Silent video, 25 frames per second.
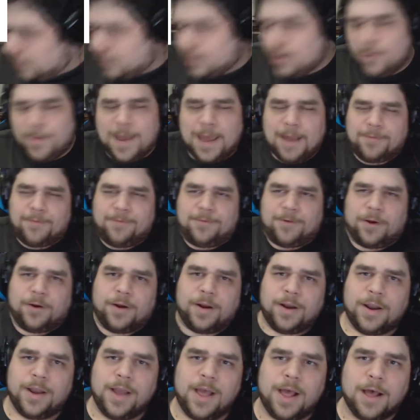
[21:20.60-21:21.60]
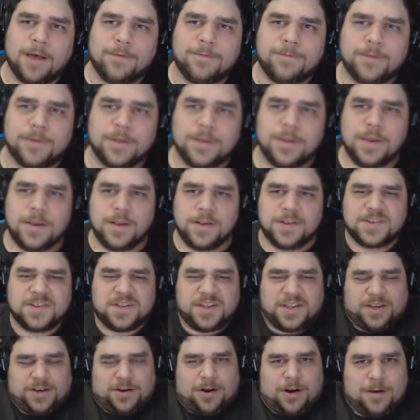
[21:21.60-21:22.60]
go back far enough. So
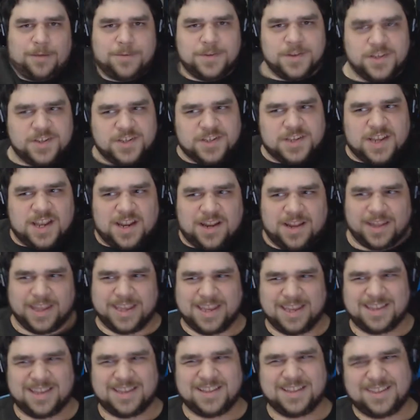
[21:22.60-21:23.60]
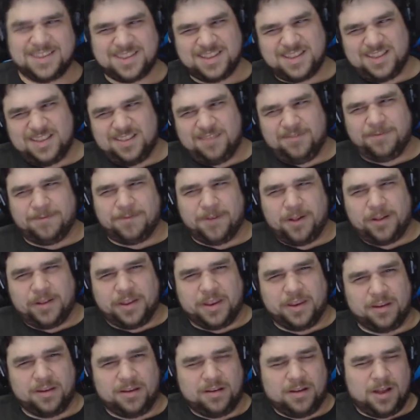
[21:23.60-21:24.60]
like your arms are just kind of like
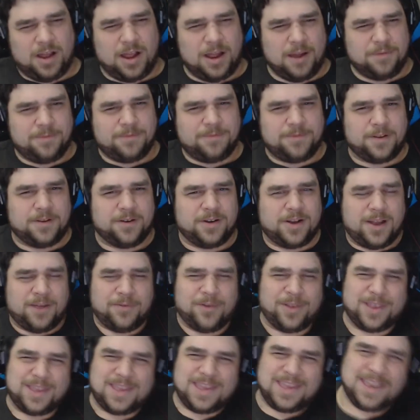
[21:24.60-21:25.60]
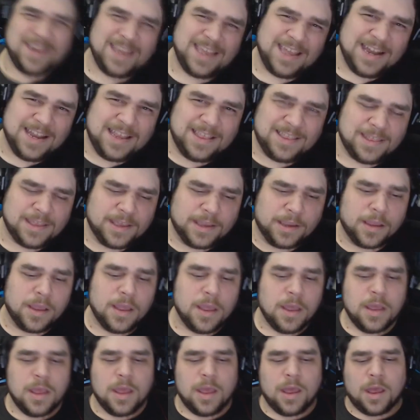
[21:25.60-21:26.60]
falling off. They're not really hitting anything.
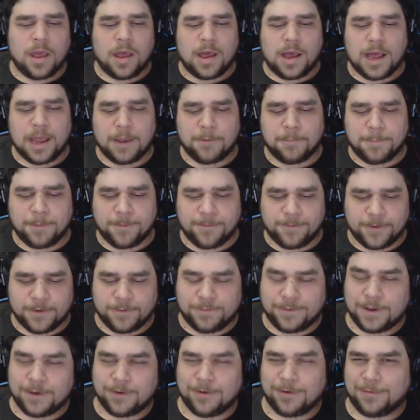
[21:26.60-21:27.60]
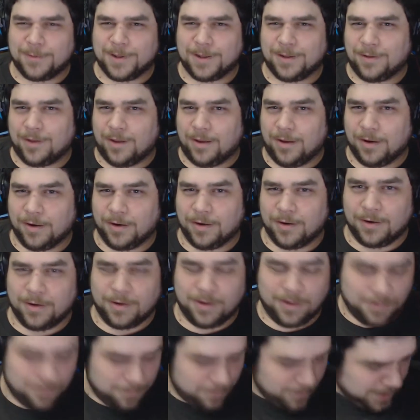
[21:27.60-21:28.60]
I would prefer if they were a little bit
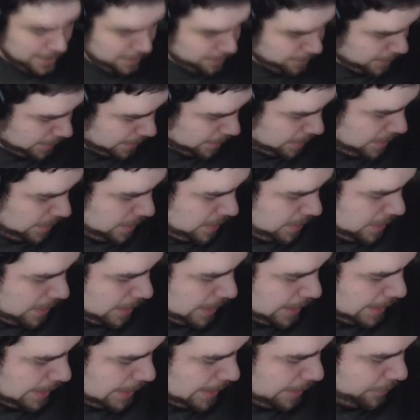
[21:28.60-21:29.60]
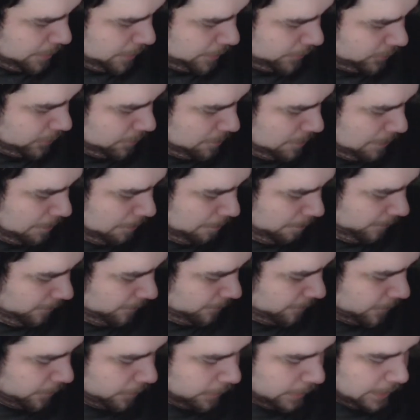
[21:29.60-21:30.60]
longer, maybe. I would also maybe
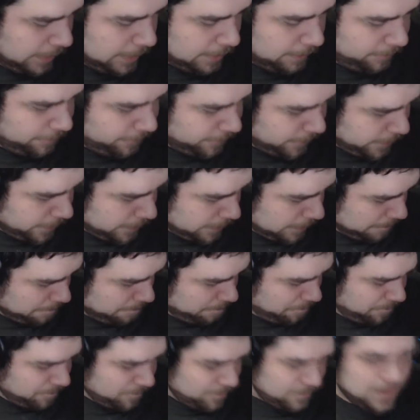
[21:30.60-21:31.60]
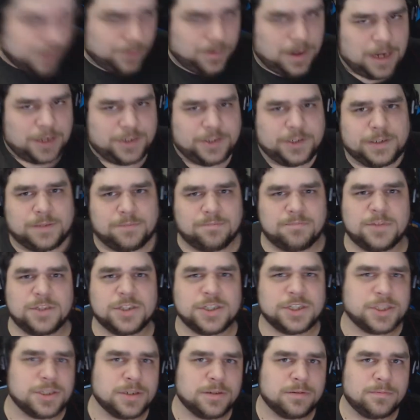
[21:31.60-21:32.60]
prefer if they were actually
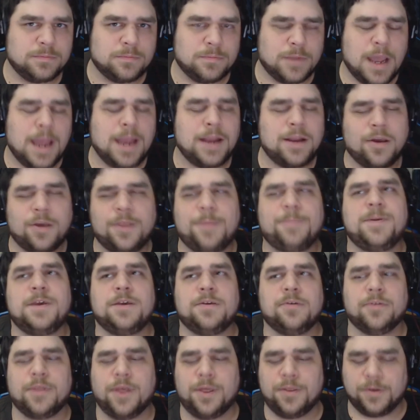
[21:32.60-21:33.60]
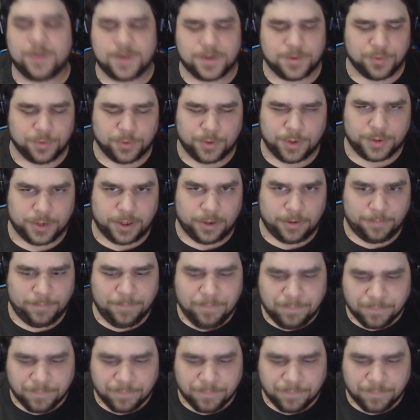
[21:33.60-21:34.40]
cushioned. I know the PU leather is cool and all,